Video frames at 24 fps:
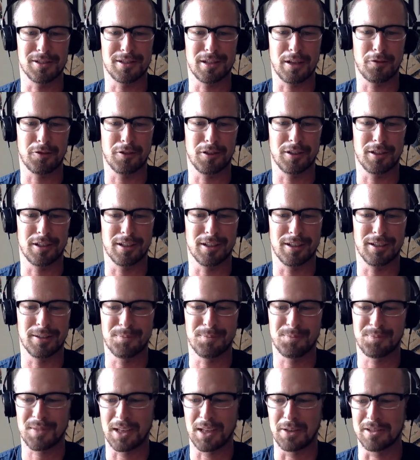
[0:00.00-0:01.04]
definitely a
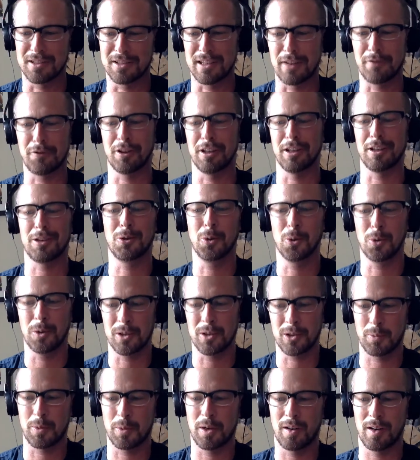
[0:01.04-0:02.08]
cool
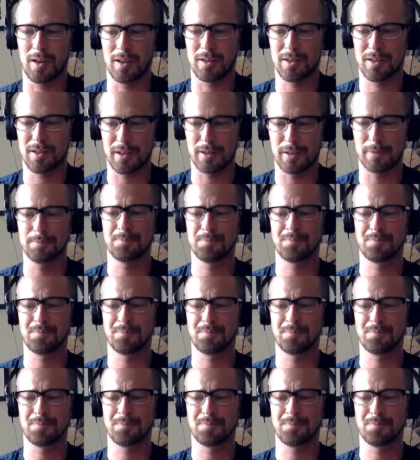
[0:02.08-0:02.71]
experience. So.